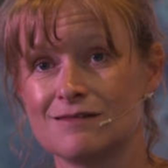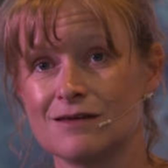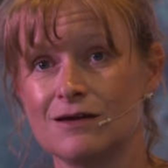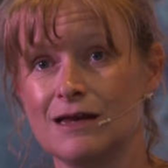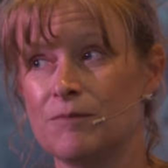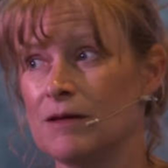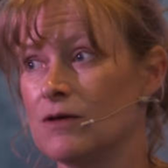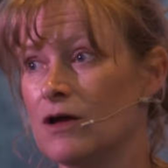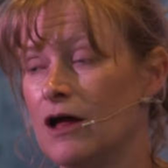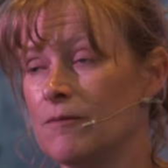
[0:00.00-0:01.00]
had certainly
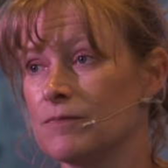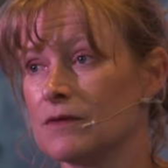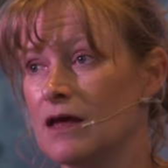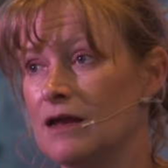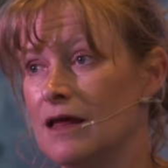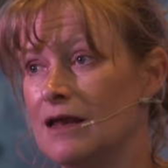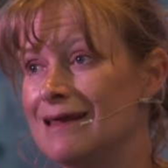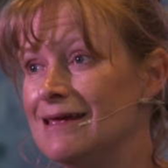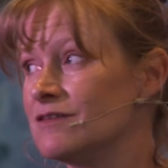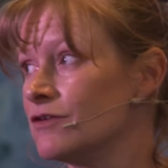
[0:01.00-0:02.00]
been a
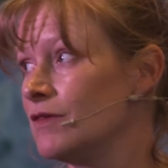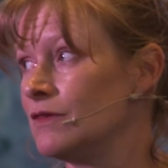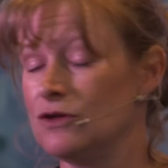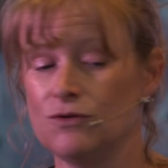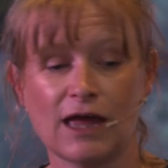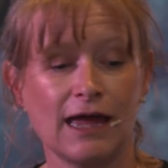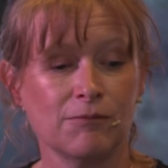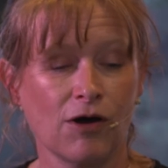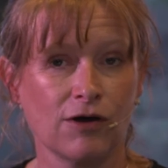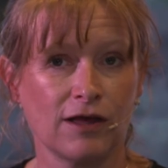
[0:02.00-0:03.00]
leader in the
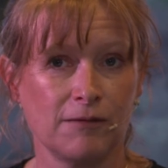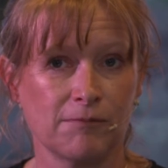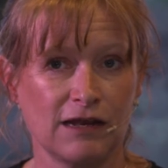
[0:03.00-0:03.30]
UK market,